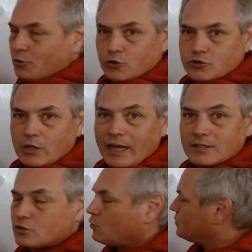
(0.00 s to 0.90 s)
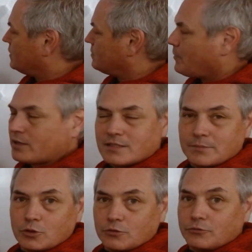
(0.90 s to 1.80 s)
pushed as close as
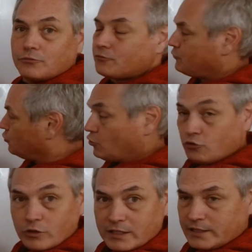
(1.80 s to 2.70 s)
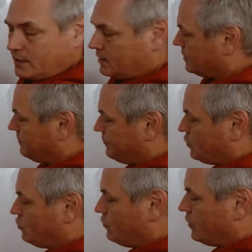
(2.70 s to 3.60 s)
possible to the nucleus.
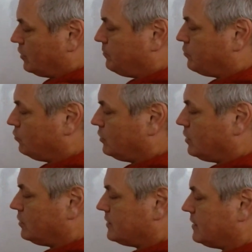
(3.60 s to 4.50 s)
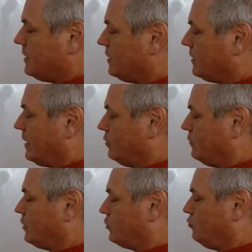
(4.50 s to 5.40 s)
So you've got protons here and
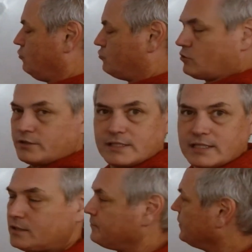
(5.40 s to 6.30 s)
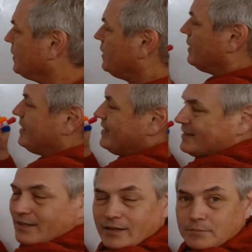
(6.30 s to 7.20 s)
you've got neutrons there.
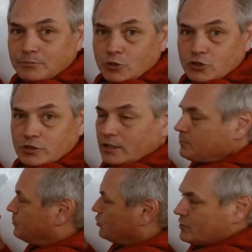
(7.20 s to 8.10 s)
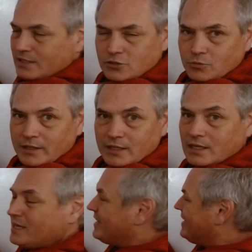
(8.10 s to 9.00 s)
They can push this way.
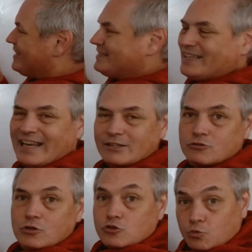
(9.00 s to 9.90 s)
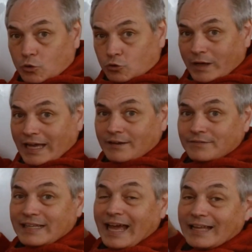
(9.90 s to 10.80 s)
The electrons want to have
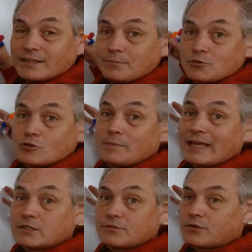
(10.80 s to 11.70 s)
the atoms to be as